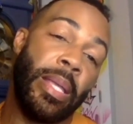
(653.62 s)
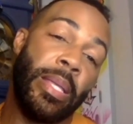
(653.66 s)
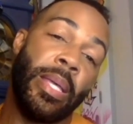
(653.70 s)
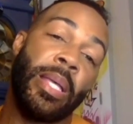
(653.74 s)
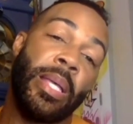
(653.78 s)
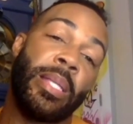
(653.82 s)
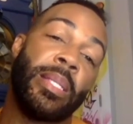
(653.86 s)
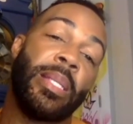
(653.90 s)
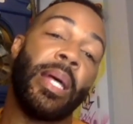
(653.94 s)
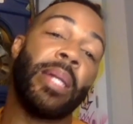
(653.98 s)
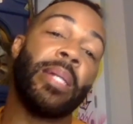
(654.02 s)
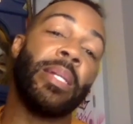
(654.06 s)

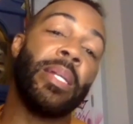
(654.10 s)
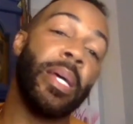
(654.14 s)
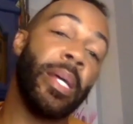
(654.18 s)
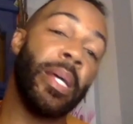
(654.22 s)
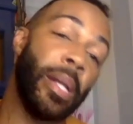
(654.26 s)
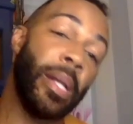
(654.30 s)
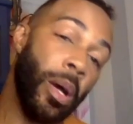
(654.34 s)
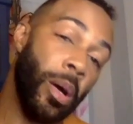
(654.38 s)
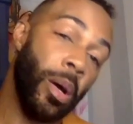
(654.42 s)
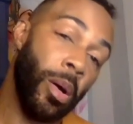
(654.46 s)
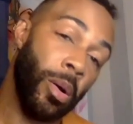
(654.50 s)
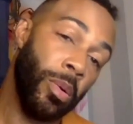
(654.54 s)
Yes, I
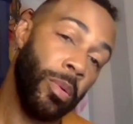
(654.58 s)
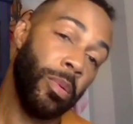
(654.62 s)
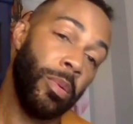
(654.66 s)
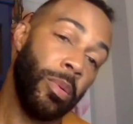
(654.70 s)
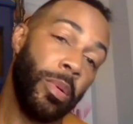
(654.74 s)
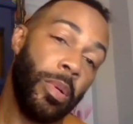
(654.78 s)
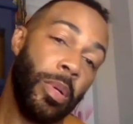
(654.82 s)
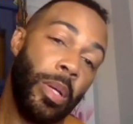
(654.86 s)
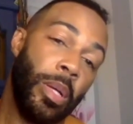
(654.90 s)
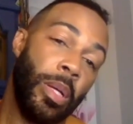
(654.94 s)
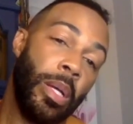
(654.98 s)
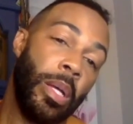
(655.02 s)
did go.
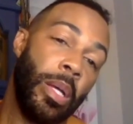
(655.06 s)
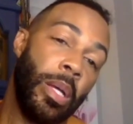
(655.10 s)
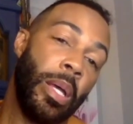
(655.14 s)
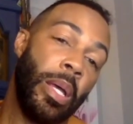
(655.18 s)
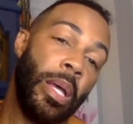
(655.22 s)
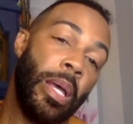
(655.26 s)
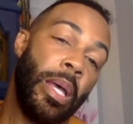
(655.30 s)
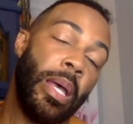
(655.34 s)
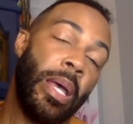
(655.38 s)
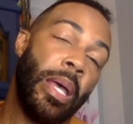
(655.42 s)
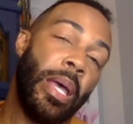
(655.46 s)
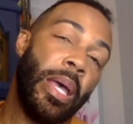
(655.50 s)

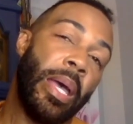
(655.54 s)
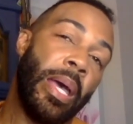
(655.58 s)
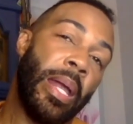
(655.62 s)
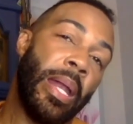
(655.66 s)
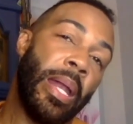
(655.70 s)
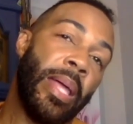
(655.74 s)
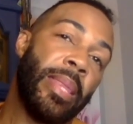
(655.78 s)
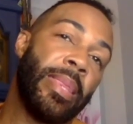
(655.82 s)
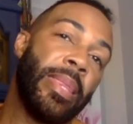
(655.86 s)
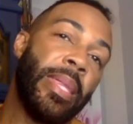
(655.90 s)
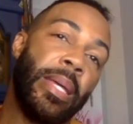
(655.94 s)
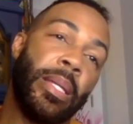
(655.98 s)

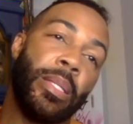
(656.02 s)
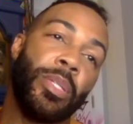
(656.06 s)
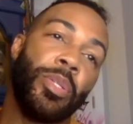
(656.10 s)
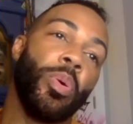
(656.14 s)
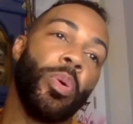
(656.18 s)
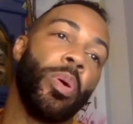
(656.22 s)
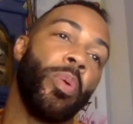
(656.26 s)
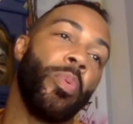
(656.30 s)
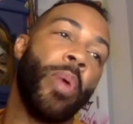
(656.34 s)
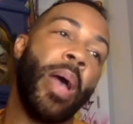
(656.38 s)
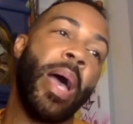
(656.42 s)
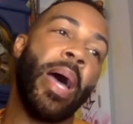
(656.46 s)
And I think
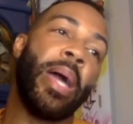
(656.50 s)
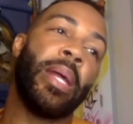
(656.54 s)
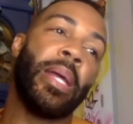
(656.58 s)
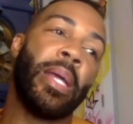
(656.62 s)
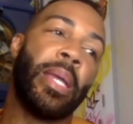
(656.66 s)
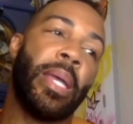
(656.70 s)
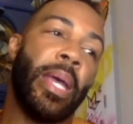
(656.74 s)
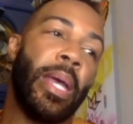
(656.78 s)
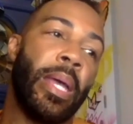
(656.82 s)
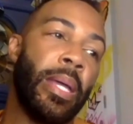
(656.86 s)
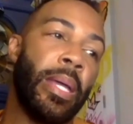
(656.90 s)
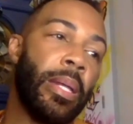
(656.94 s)
to
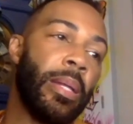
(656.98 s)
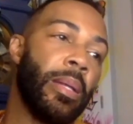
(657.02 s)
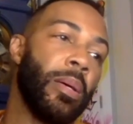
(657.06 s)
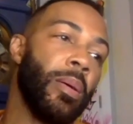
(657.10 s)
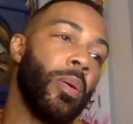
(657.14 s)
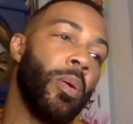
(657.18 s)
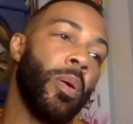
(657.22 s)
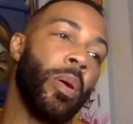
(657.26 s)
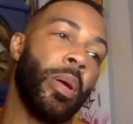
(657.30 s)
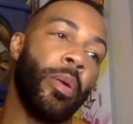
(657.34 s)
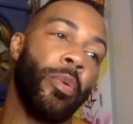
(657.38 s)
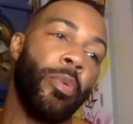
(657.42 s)
eradicate
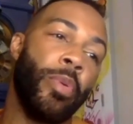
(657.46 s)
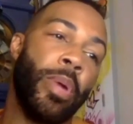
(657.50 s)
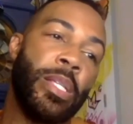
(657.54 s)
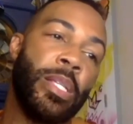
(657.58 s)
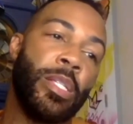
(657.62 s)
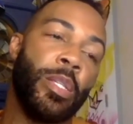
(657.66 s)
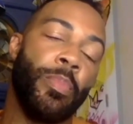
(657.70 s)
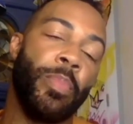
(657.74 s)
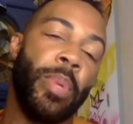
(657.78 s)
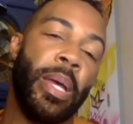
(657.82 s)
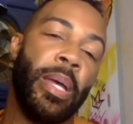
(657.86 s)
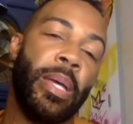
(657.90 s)
on a
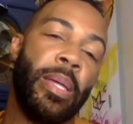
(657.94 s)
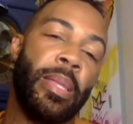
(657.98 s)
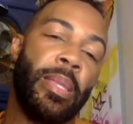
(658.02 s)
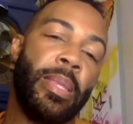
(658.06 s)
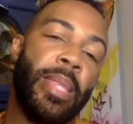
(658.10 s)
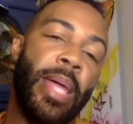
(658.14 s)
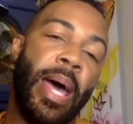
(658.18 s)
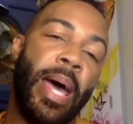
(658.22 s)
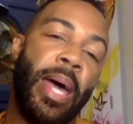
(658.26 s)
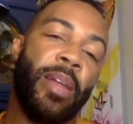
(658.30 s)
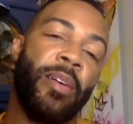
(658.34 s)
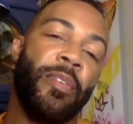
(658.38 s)
resume
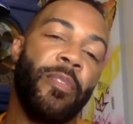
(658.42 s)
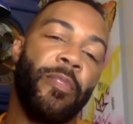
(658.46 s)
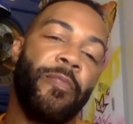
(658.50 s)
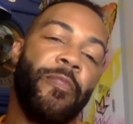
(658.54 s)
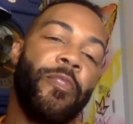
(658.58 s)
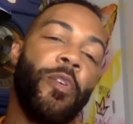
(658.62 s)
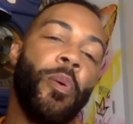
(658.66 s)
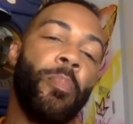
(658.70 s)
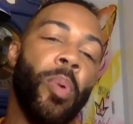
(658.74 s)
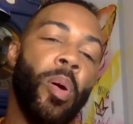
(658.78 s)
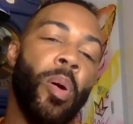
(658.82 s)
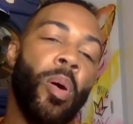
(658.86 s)
that of
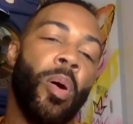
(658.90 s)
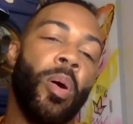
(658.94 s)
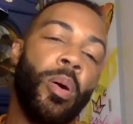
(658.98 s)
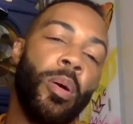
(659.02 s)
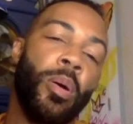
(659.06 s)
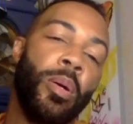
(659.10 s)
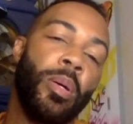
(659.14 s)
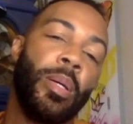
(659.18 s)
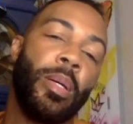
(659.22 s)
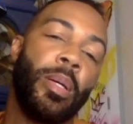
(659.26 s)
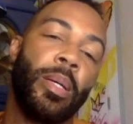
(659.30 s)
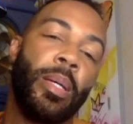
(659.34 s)

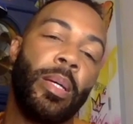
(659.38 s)
football